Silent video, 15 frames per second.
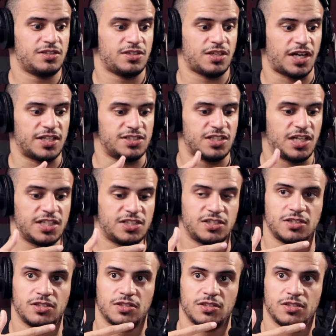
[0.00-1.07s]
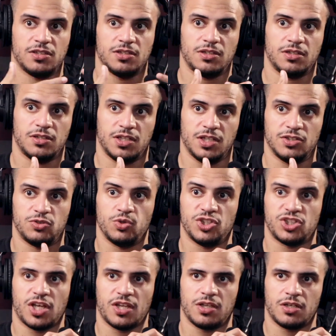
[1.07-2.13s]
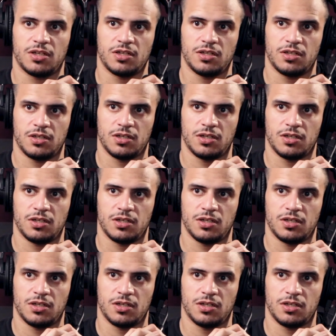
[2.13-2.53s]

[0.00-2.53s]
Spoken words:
translate into each other,